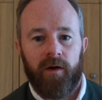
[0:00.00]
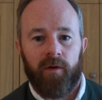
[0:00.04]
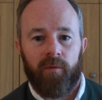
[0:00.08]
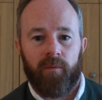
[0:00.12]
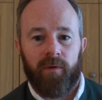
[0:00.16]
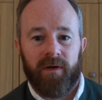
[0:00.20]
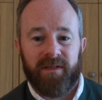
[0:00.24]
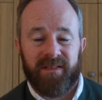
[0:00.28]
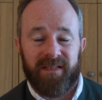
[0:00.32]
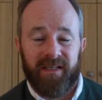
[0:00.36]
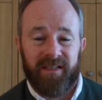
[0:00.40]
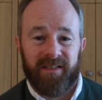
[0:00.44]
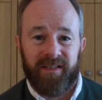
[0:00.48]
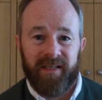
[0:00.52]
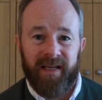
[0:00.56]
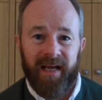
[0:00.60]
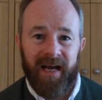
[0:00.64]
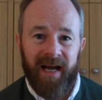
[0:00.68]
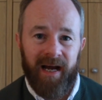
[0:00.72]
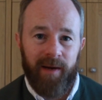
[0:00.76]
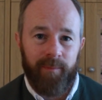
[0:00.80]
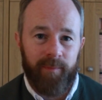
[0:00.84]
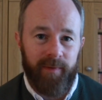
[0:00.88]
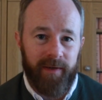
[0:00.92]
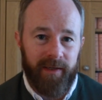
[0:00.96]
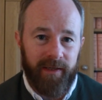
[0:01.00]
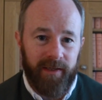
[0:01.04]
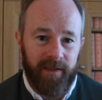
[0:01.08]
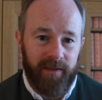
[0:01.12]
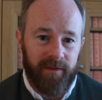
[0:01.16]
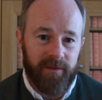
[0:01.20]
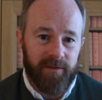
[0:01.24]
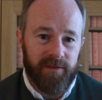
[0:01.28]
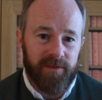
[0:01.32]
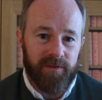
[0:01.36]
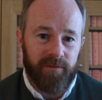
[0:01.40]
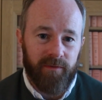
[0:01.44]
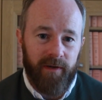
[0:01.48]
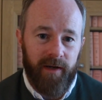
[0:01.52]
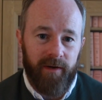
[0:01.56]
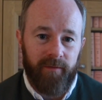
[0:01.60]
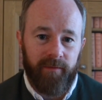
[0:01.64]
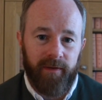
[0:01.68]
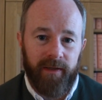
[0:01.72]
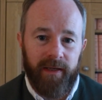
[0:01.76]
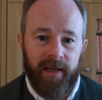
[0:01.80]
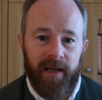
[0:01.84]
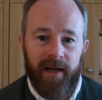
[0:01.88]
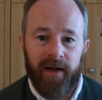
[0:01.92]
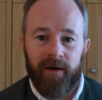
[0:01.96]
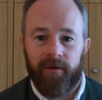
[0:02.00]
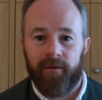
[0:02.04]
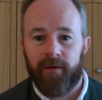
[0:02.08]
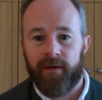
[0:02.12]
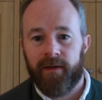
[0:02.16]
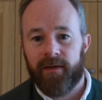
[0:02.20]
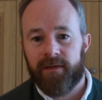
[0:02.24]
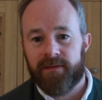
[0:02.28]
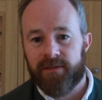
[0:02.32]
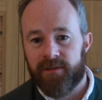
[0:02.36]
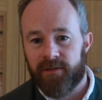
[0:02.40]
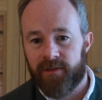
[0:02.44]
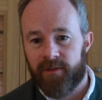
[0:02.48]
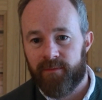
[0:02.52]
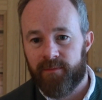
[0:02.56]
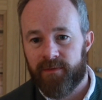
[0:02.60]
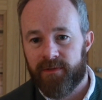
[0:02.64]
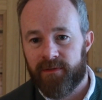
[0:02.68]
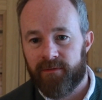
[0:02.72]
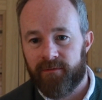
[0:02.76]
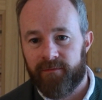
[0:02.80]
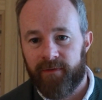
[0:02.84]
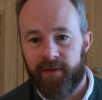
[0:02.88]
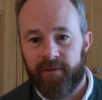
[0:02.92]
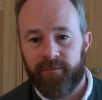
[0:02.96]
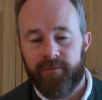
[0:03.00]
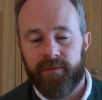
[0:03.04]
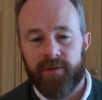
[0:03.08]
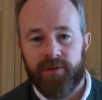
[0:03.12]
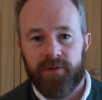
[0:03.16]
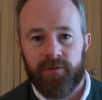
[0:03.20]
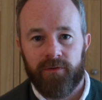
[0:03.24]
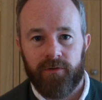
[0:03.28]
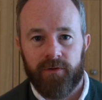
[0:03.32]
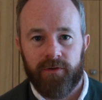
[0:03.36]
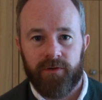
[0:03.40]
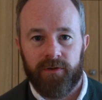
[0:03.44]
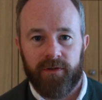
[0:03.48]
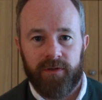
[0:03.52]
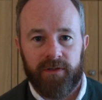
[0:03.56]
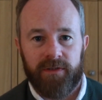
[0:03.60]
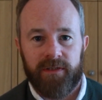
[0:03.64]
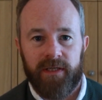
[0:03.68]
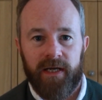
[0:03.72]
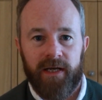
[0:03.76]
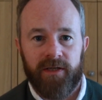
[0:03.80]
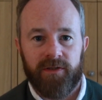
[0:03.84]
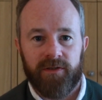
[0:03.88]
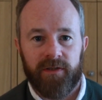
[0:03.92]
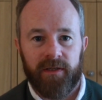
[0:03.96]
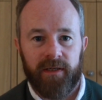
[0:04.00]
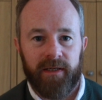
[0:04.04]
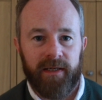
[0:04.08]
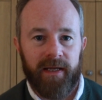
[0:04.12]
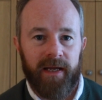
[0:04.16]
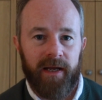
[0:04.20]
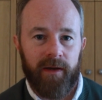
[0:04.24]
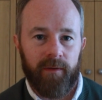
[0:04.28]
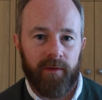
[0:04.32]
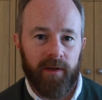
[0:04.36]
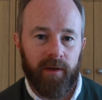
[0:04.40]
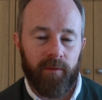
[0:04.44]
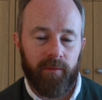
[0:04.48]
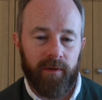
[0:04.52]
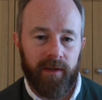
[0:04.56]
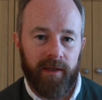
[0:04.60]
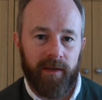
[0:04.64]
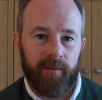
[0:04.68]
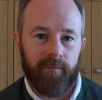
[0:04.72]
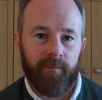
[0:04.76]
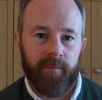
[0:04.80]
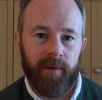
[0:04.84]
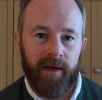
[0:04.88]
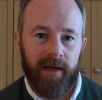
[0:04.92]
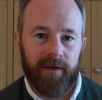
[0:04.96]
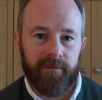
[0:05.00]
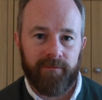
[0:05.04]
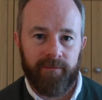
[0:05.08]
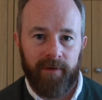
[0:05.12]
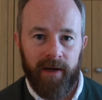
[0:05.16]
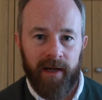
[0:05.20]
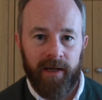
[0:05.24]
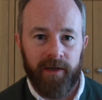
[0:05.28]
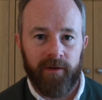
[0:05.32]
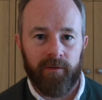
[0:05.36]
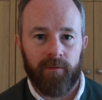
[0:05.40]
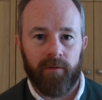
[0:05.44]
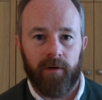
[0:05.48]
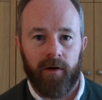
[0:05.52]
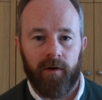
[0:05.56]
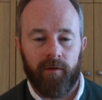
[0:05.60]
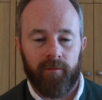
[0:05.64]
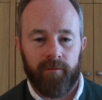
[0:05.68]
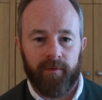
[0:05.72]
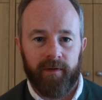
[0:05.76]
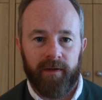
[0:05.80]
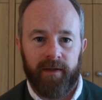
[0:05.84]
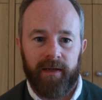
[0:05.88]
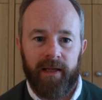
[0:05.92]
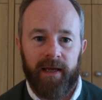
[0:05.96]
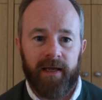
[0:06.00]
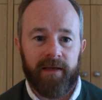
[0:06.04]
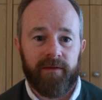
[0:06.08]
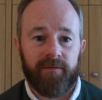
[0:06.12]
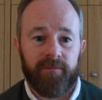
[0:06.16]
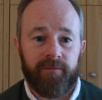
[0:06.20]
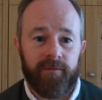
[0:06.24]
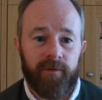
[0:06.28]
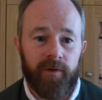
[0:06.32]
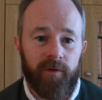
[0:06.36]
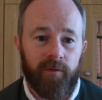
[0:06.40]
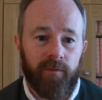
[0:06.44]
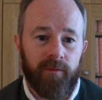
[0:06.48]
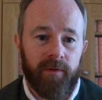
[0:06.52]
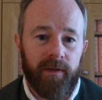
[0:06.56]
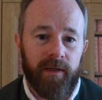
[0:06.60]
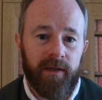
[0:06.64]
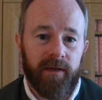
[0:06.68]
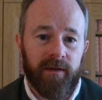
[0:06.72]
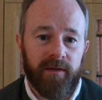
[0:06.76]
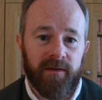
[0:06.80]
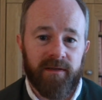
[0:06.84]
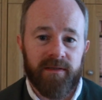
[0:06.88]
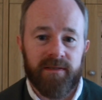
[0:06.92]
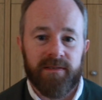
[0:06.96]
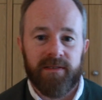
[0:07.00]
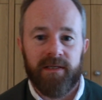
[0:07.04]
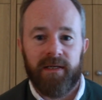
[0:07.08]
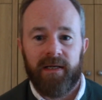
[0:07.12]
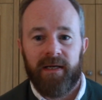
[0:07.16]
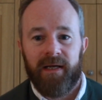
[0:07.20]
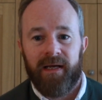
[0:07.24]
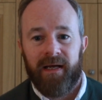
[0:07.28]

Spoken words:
what's actually happening in the surrounding areas in terms of infrastructure, etc., and how that will impact value over the next few years,